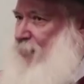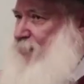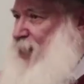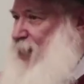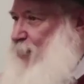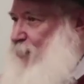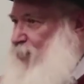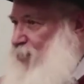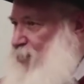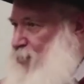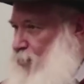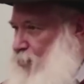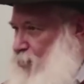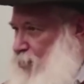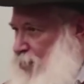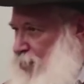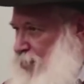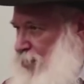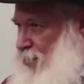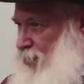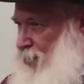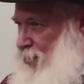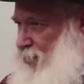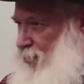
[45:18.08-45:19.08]
And maybe you
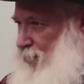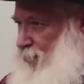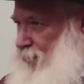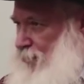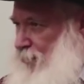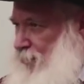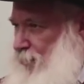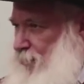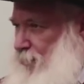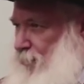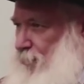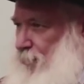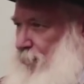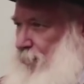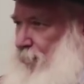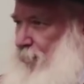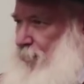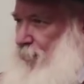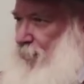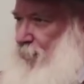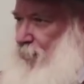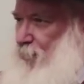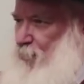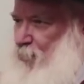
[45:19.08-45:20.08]
were.
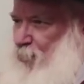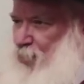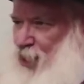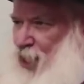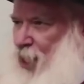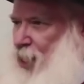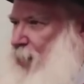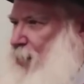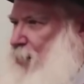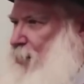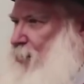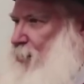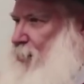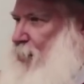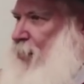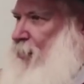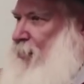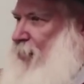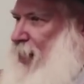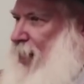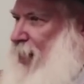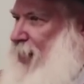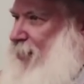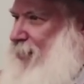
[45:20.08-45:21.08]
But how do you
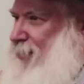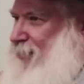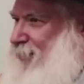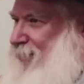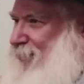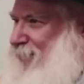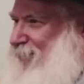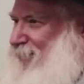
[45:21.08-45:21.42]
know that?